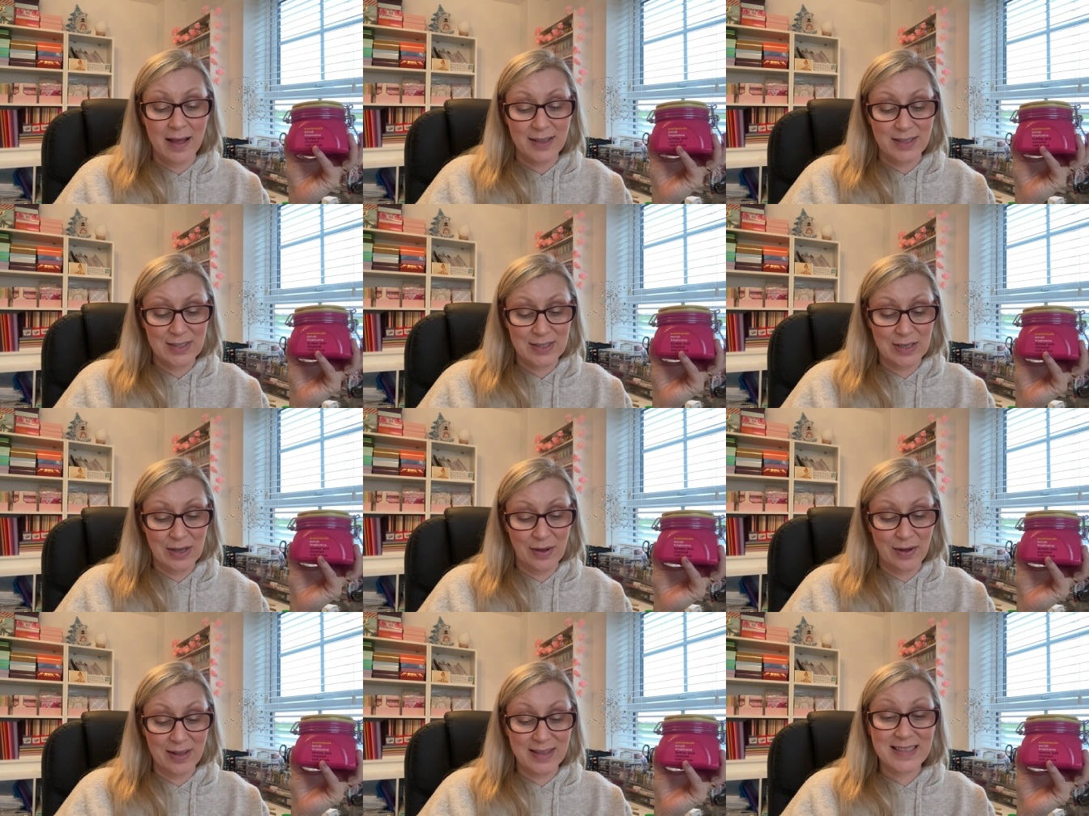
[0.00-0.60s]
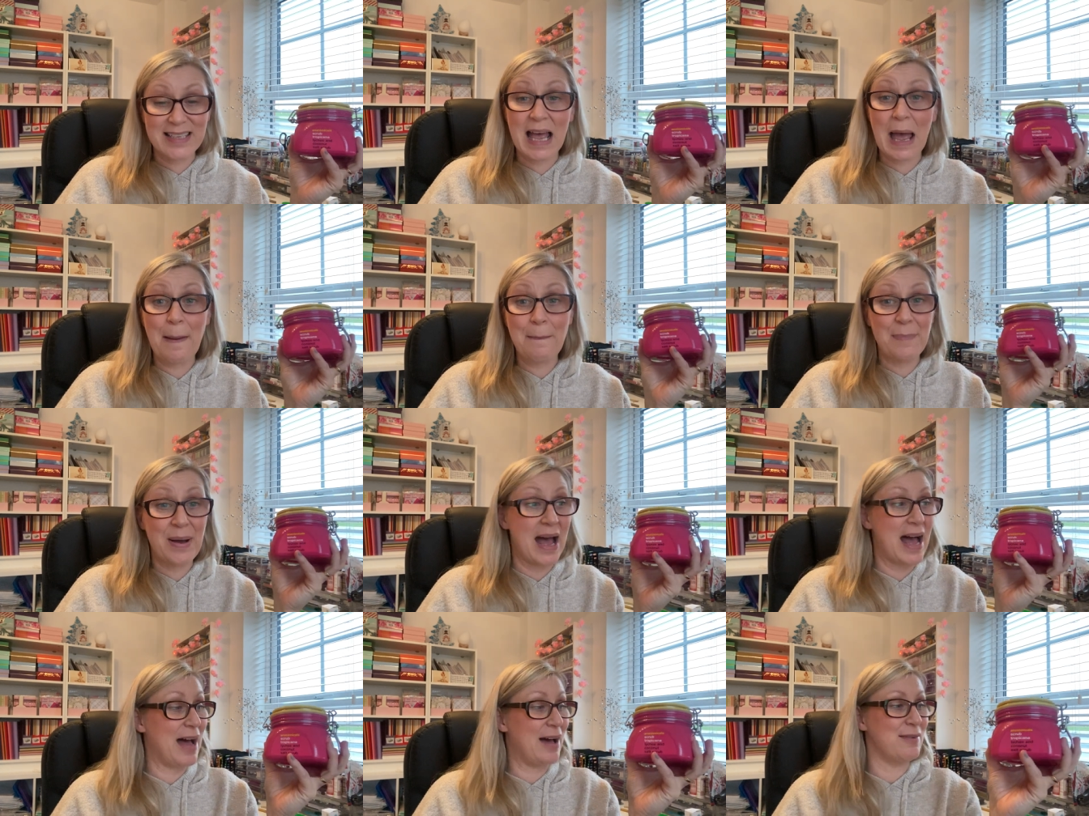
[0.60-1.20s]
So
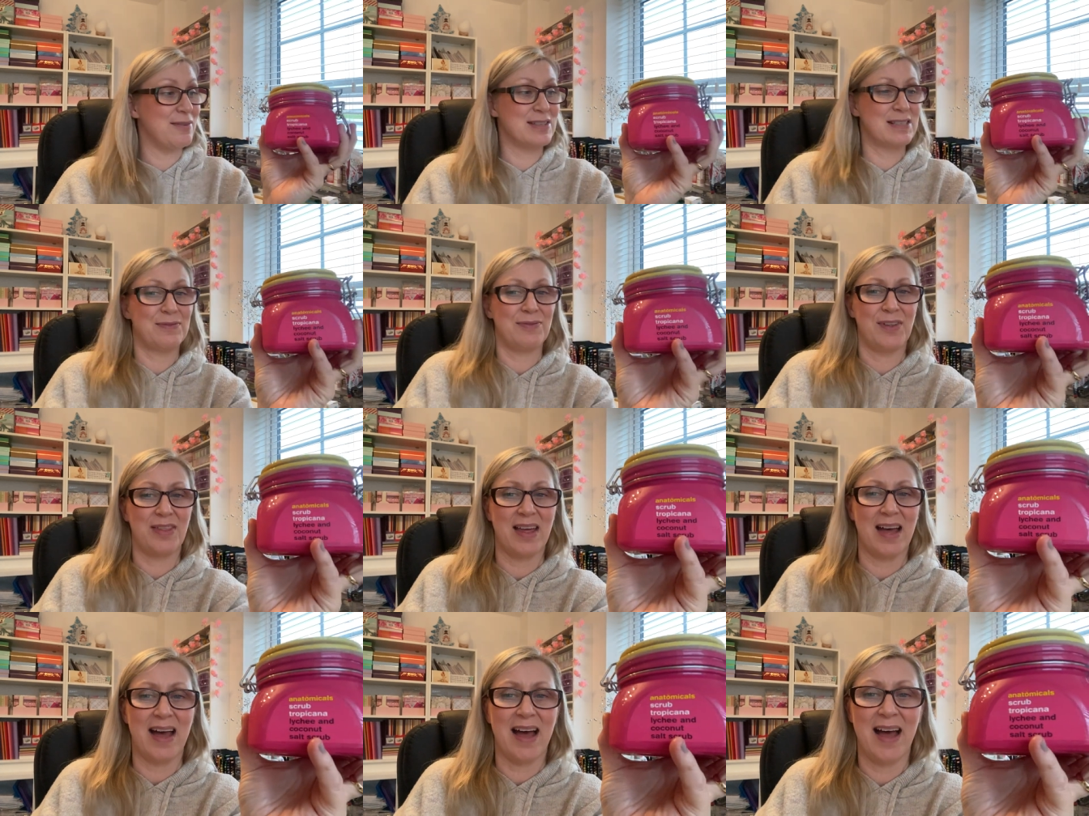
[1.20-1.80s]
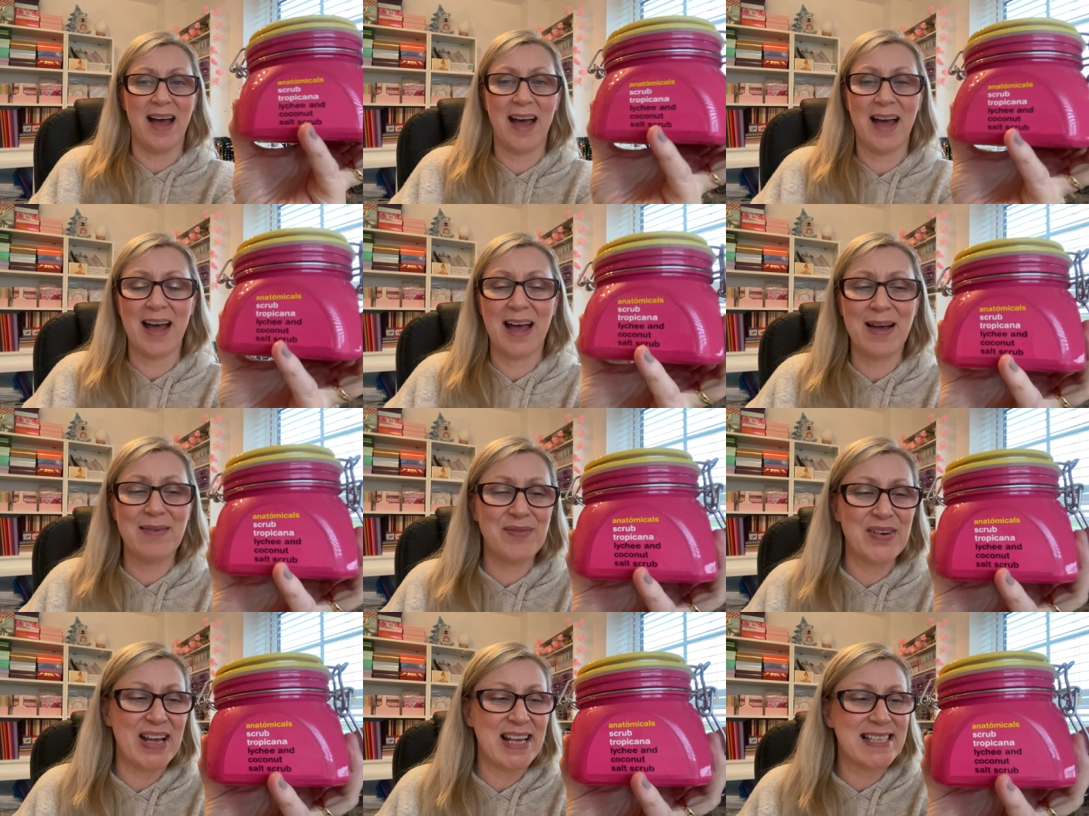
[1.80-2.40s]
£10 for that,
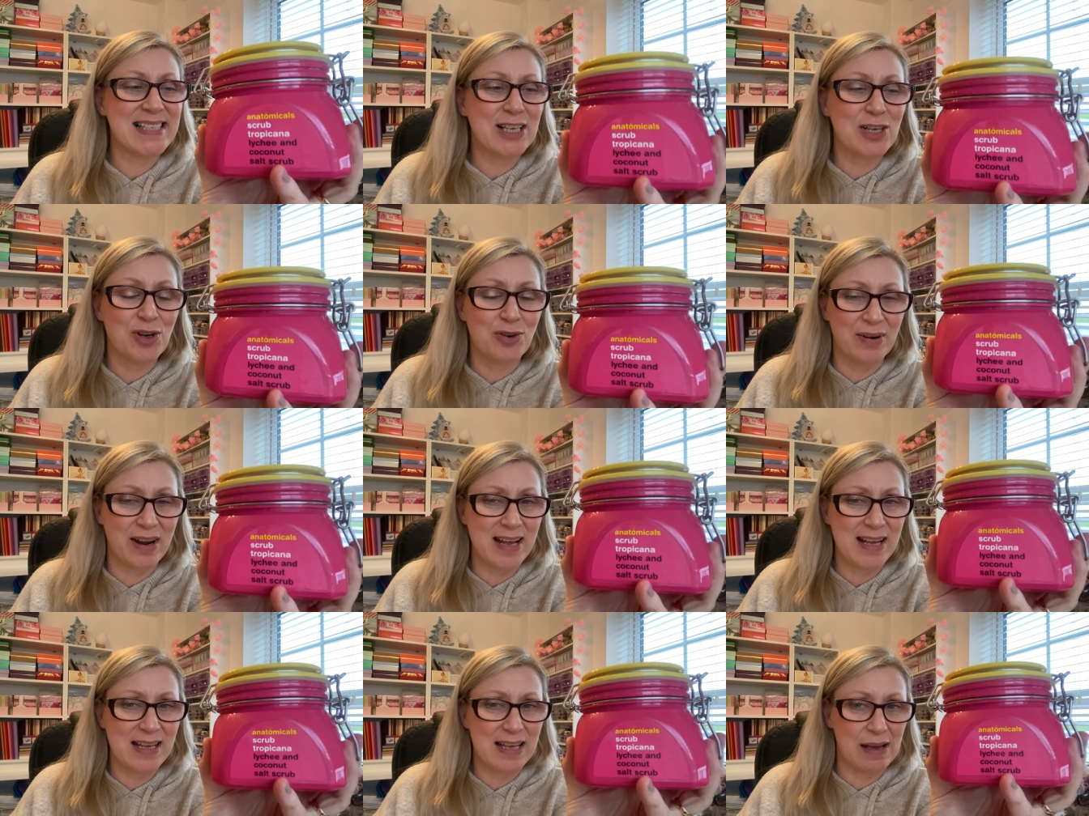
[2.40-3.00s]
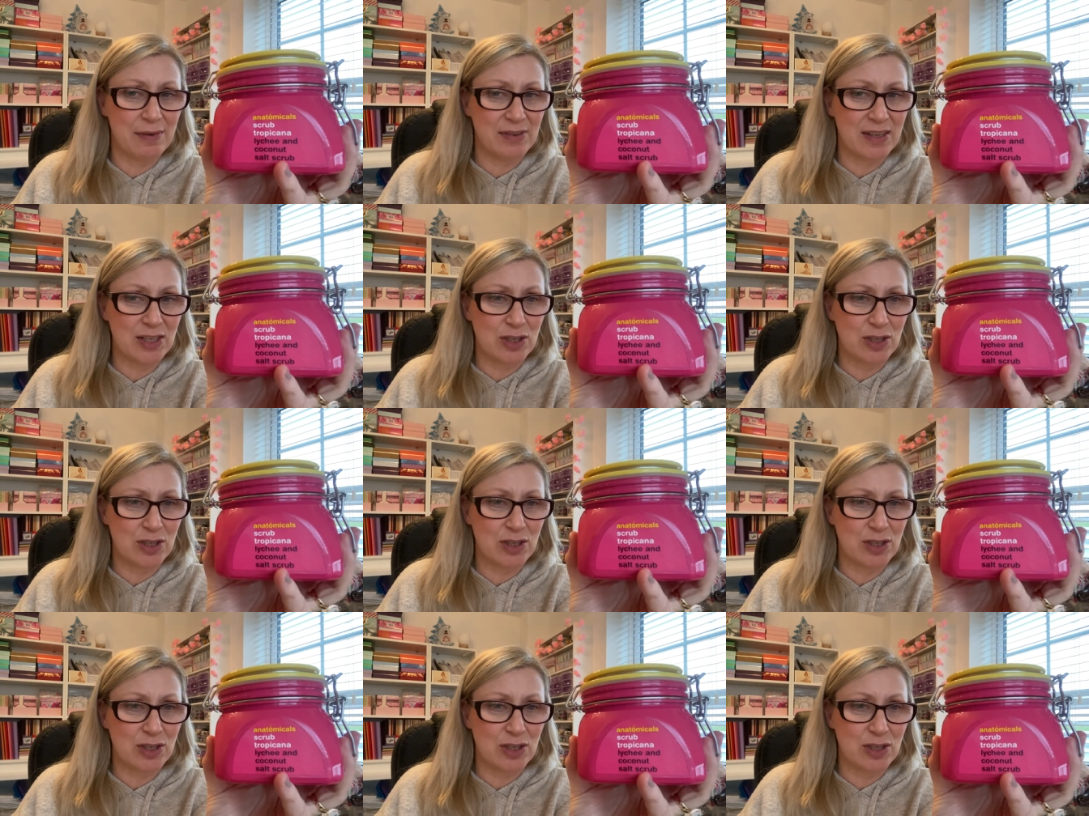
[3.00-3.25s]
but it's a great gift.